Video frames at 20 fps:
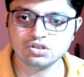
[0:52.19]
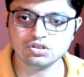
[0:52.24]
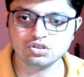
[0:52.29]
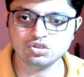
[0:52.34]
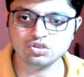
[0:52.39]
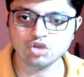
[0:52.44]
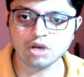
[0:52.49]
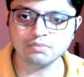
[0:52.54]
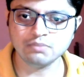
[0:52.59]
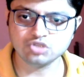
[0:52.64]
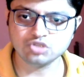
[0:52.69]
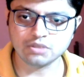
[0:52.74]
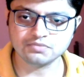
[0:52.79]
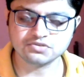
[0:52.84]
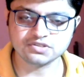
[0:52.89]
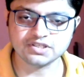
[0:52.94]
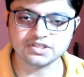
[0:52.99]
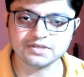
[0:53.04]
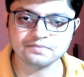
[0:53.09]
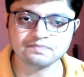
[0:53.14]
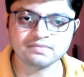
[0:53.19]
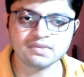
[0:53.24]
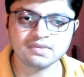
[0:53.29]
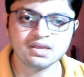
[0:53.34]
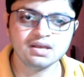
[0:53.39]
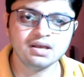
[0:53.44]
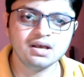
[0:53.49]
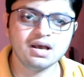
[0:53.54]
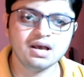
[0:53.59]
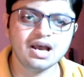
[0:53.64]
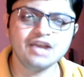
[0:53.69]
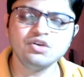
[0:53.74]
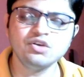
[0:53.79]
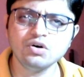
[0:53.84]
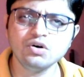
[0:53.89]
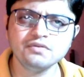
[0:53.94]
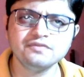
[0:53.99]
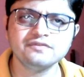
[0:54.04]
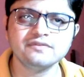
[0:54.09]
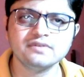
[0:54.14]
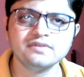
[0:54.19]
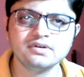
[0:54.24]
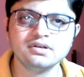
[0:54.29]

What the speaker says: Noam Chomsky. I hope